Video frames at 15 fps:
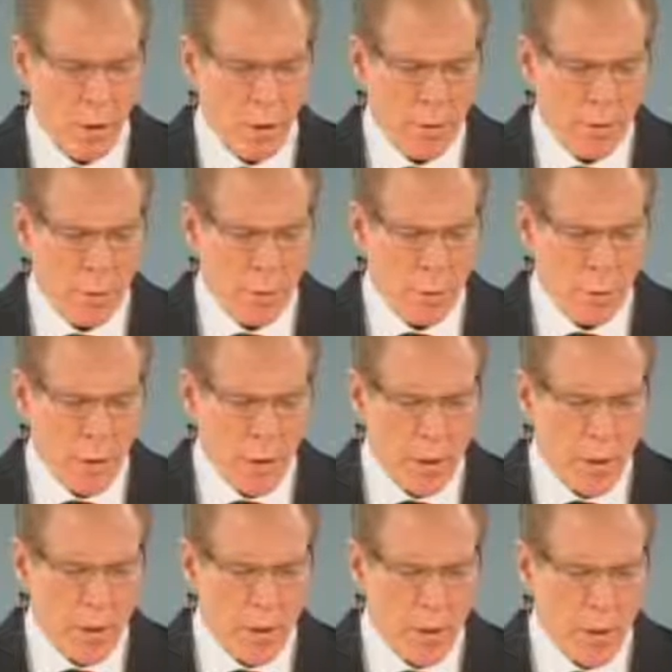that they would
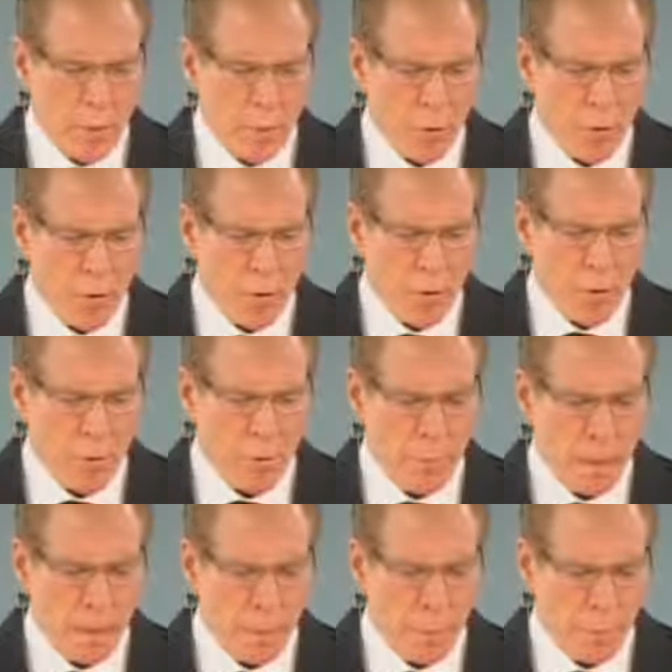take this opportunity to
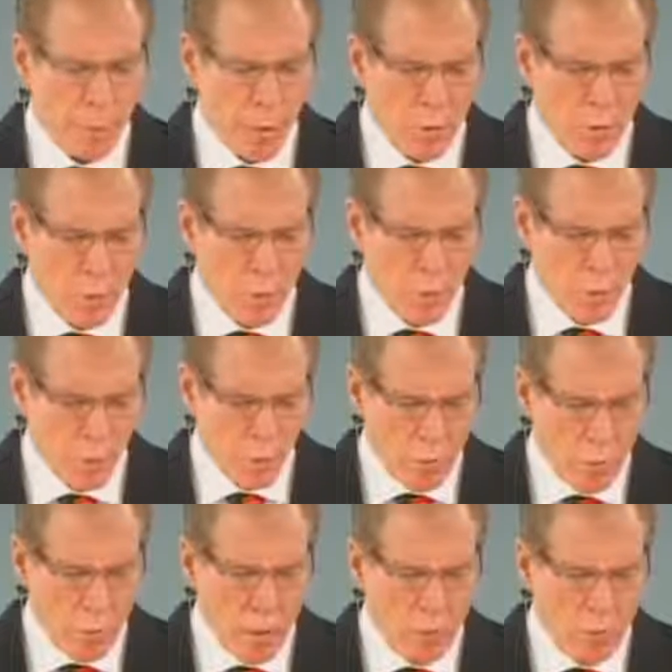make that both
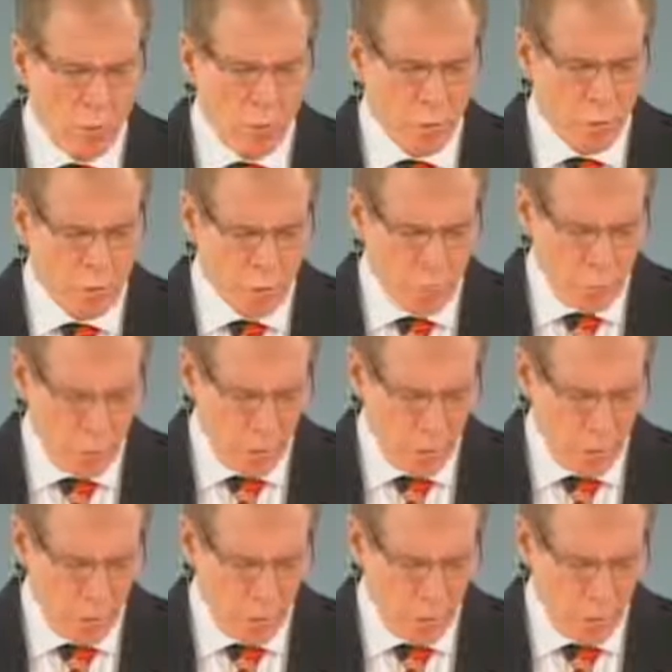sure and certain.